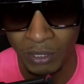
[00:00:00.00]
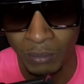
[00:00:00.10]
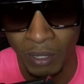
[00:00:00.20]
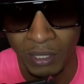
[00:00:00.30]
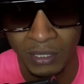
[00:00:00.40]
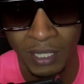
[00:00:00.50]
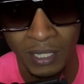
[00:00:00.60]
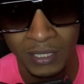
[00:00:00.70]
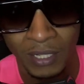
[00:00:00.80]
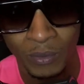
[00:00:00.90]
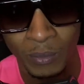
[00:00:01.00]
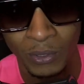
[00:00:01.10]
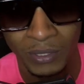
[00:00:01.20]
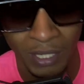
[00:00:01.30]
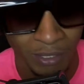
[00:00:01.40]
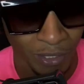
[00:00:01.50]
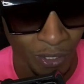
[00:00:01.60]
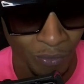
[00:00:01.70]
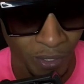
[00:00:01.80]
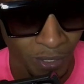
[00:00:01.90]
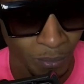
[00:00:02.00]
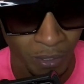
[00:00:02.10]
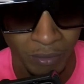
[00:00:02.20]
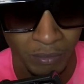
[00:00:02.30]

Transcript: about because I guess he didn't want to be looked at as a home record, but